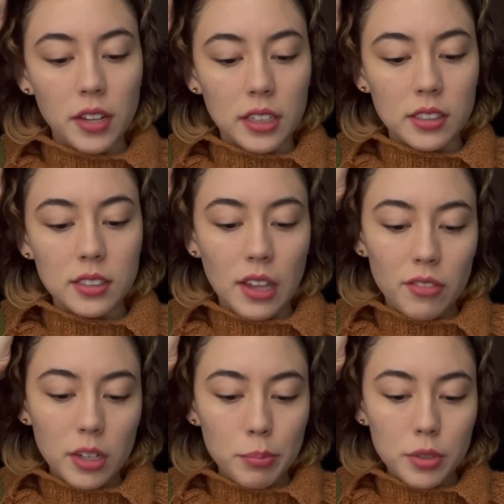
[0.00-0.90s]
It's
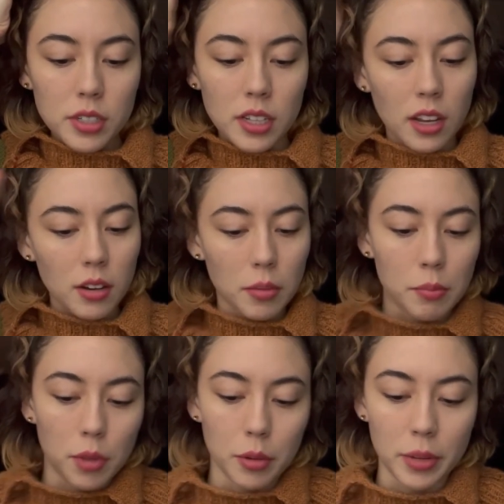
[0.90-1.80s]
70%
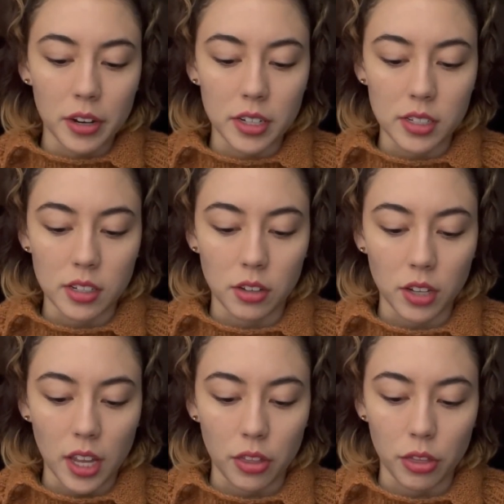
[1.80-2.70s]
mulberry silk and